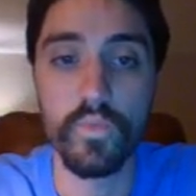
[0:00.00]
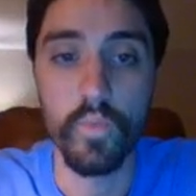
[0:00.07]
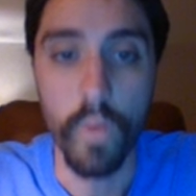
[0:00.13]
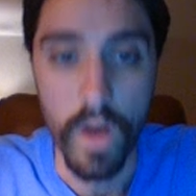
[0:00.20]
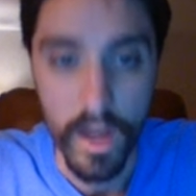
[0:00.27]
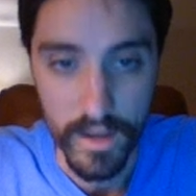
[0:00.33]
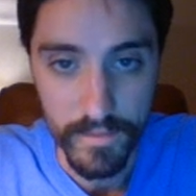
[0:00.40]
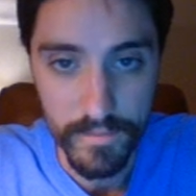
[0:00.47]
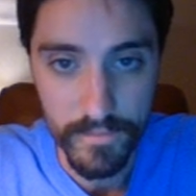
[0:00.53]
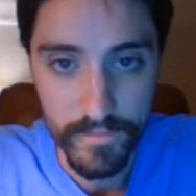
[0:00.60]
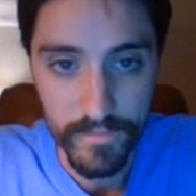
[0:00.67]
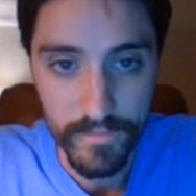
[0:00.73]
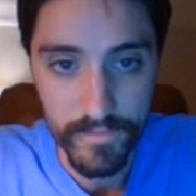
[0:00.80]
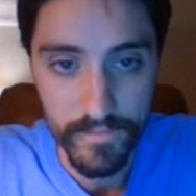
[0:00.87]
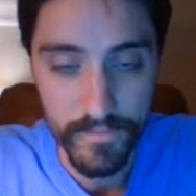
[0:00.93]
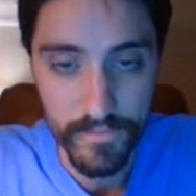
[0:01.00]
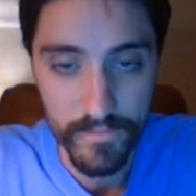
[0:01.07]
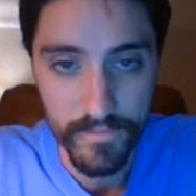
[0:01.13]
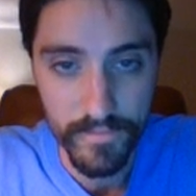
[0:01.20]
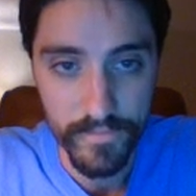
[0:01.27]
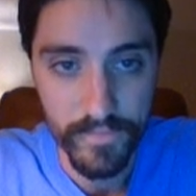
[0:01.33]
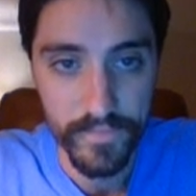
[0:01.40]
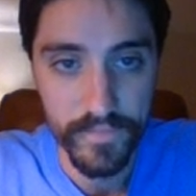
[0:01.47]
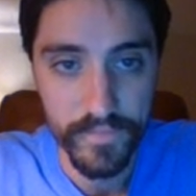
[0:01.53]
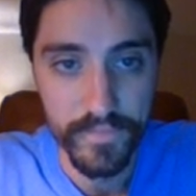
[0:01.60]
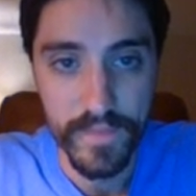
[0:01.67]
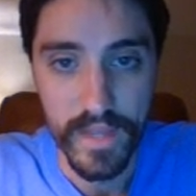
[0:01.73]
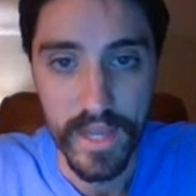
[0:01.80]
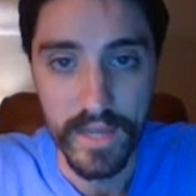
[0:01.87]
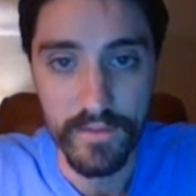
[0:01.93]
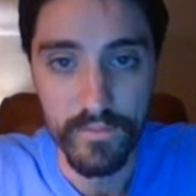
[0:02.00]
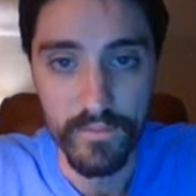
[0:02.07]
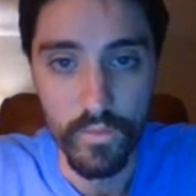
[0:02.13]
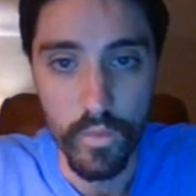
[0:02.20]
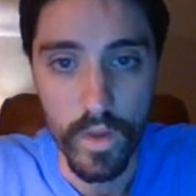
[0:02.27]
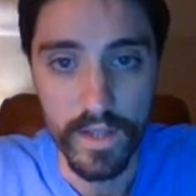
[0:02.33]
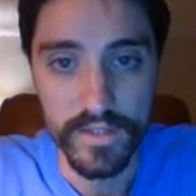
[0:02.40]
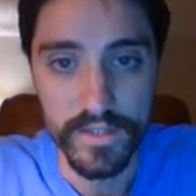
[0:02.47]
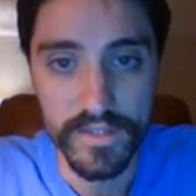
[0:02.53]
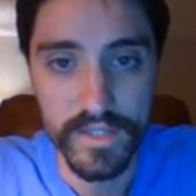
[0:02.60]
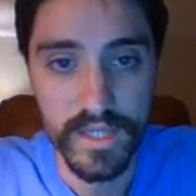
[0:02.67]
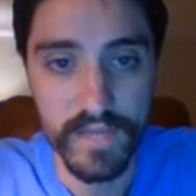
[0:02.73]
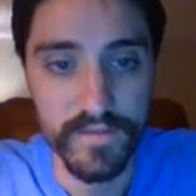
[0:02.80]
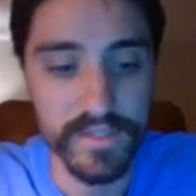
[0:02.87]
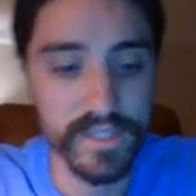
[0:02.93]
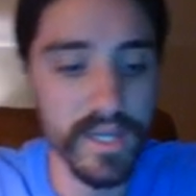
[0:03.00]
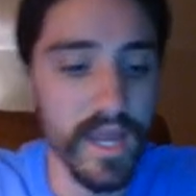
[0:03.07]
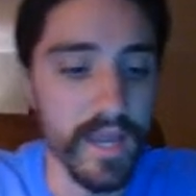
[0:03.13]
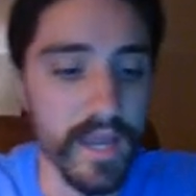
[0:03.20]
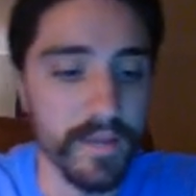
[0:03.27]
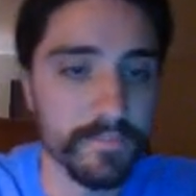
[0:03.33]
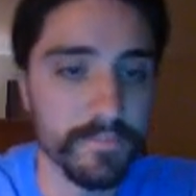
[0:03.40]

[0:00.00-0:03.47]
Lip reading: 1, and 1's going to give us an A.